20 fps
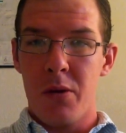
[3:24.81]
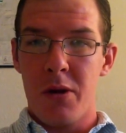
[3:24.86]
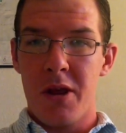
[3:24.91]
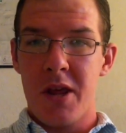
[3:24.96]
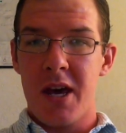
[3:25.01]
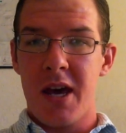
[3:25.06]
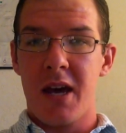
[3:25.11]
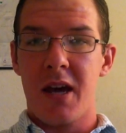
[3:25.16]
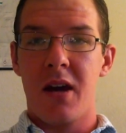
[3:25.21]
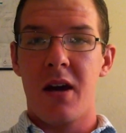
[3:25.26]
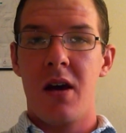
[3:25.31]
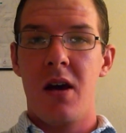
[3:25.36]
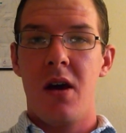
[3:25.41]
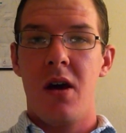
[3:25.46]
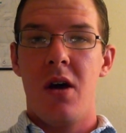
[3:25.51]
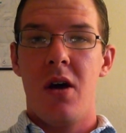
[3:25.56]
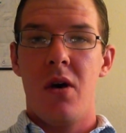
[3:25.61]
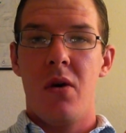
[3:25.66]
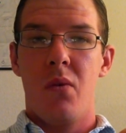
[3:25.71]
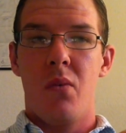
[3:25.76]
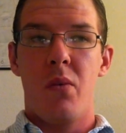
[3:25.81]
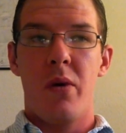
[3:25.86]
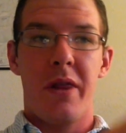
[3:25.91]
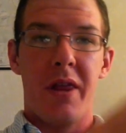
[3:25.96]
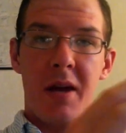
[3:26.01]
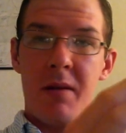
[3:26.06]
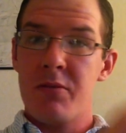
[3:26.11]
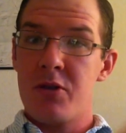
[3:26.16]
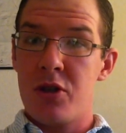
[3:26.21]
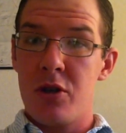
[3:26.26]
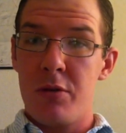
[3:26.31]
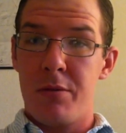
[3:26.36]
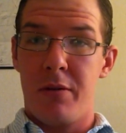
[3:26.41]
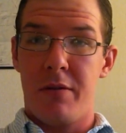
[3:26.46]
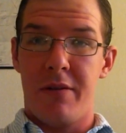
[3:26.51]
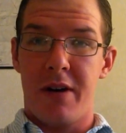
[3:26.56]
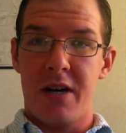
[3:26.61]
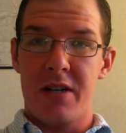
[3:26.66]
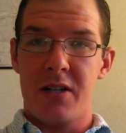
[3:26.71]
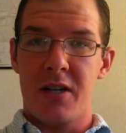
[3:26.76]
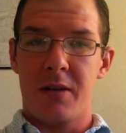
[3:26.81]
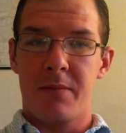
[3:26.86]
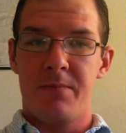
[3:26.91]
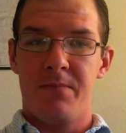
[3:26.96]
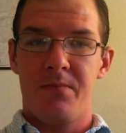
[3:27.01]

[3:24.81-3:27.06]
thing with him supervising.